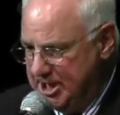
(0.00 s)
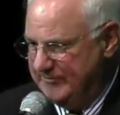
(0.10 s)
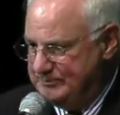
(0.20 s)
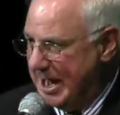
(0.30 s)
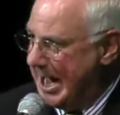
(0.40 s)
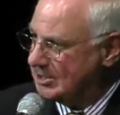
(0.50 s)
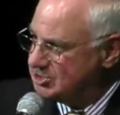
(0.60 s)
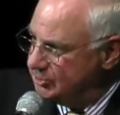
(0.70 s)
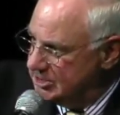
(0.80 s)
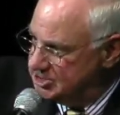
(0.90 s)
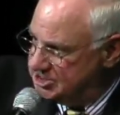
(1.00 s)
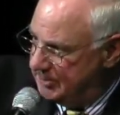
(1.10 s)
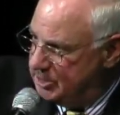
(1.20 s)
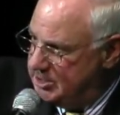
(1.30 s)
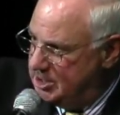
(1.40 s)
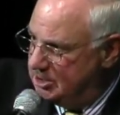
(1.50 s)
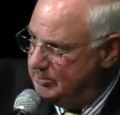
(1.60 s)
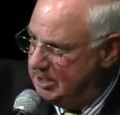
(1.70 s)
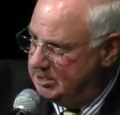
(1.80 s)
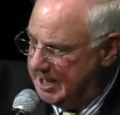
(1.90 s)
give back so that some of the
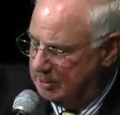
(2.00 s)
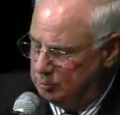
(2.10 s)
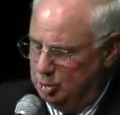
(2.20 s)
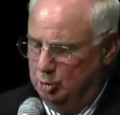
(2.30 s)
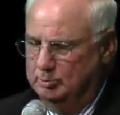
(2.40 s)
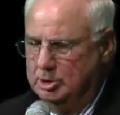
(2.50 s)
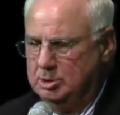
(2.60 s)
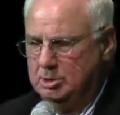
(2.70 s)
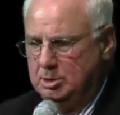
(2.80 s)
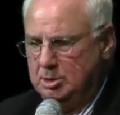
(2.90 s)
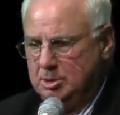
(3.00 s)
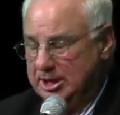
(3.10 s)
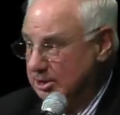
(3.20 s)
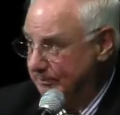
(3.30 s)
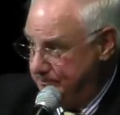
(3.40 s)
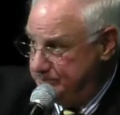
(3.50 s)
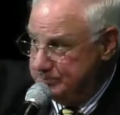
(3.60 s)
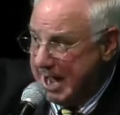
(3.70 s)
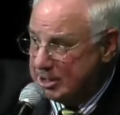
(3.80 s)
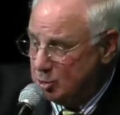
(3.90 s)
young men in that room, in the
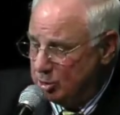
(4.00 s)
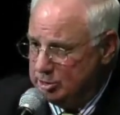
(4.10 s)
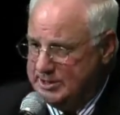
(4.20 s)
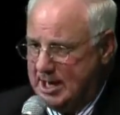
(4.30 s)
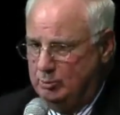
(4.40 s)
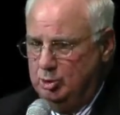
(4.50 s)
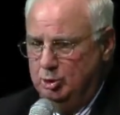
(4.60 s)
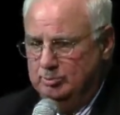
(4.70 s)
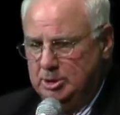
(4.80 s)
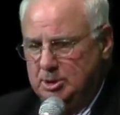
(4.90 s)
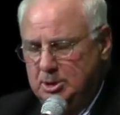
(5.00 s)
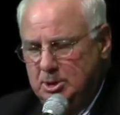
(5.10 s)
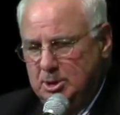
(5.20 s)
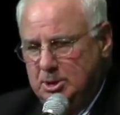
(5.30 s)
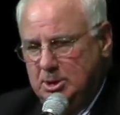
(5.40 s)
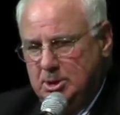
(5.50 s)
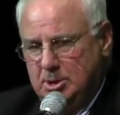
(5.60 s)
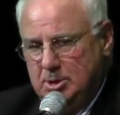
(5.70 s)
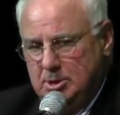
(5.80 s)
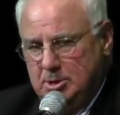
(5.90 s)
back corner of that room,
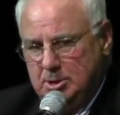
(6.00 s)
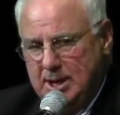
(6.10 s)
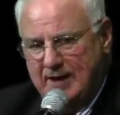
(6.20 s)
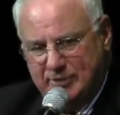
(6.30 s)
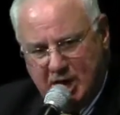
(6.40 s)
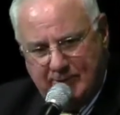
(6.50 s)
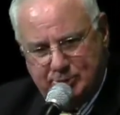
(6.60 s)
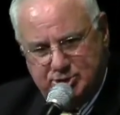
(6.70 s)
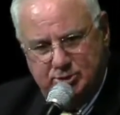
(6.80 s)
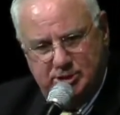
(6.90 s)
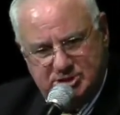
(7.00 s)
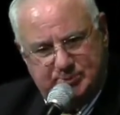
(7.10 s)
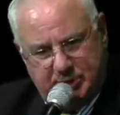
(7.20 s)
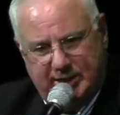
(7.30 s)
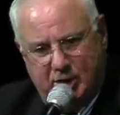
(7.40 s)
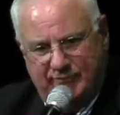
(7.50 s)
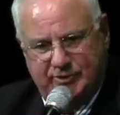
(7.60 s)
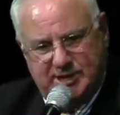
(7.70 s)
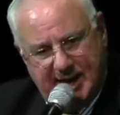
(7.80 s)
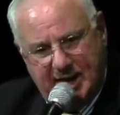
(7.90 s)
have the opportunities to play
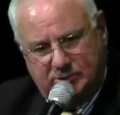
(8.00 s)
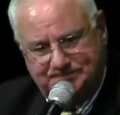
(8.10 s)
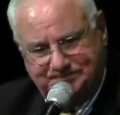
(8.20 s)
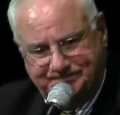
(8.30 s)
golf at Cal.